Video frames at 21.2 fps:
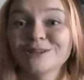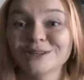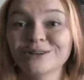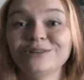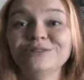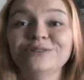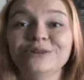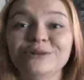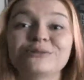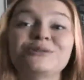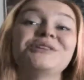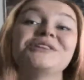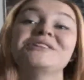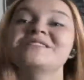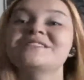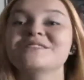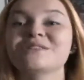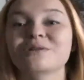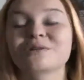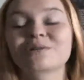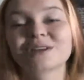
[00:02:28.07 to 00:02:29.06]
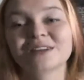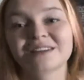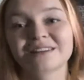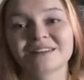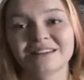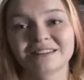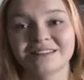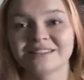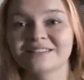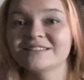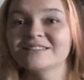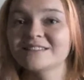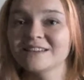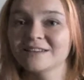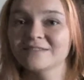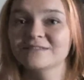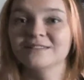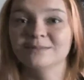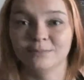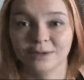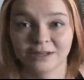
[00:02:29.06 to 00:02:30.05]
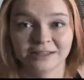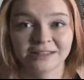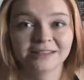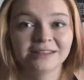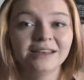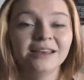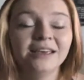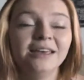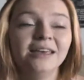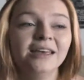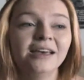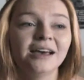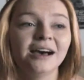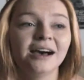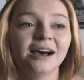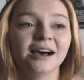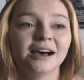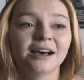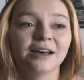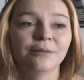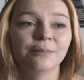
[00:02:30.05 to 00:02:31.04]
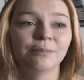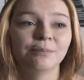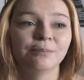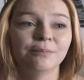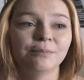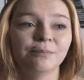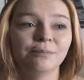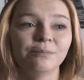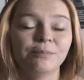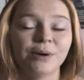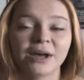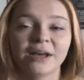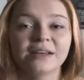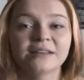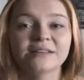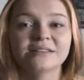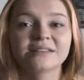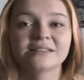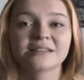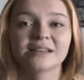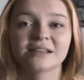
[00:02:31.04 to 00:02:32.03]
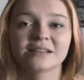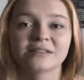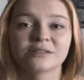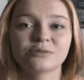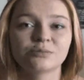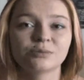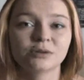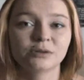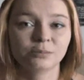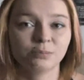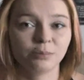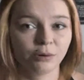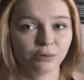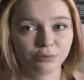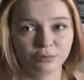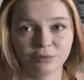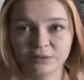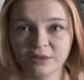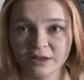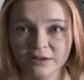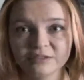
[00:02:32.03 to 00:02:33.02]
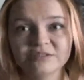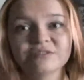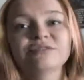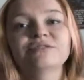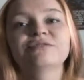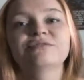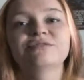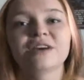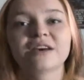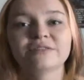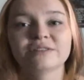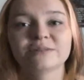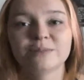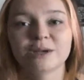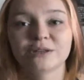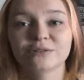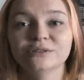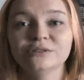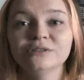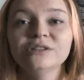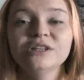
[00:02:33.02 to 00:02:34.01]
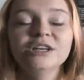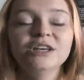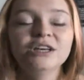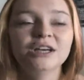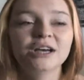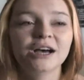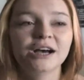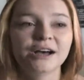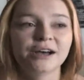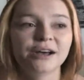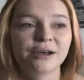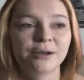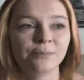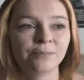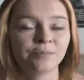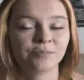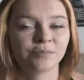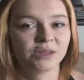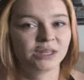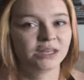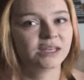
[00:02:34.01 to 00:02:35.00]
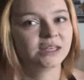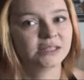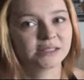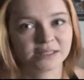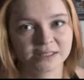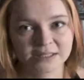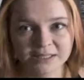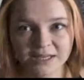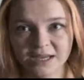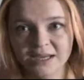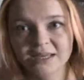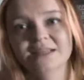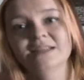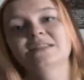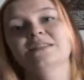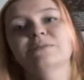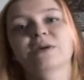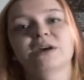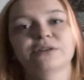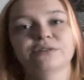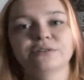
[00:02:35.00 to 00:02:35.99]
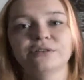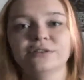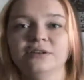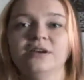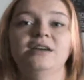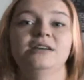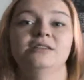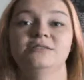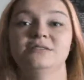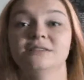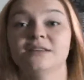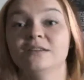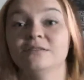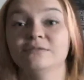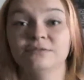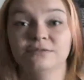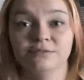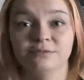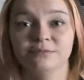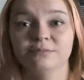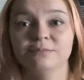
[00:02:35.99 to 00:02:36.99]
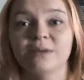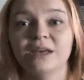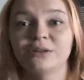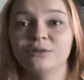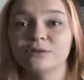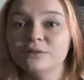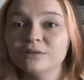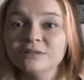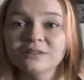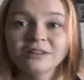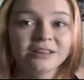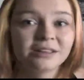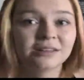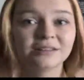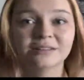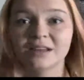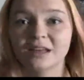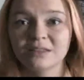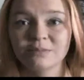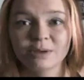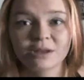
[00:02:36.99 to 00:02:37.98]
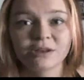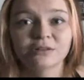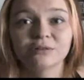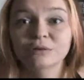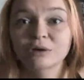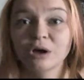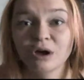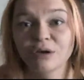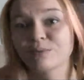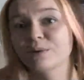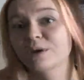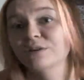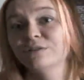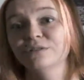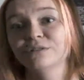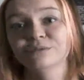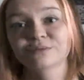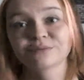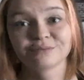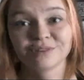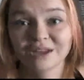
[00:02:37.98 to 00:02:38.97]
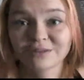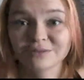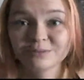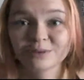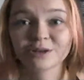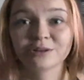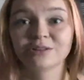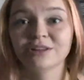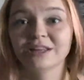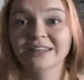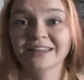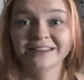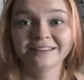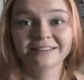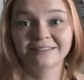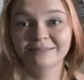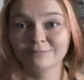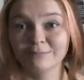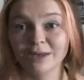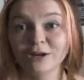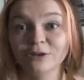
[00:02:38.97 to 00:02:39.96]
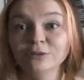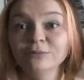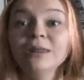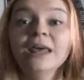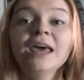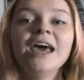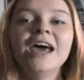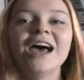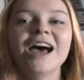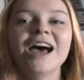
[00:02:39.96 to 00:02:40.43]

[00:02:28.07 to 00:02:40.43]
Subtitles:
We all know this, so he and I need to save some money. But since we both love heavy metal, he's into 80s metal, and I just love metal, death metal, goth metal, heavy metal, like metal.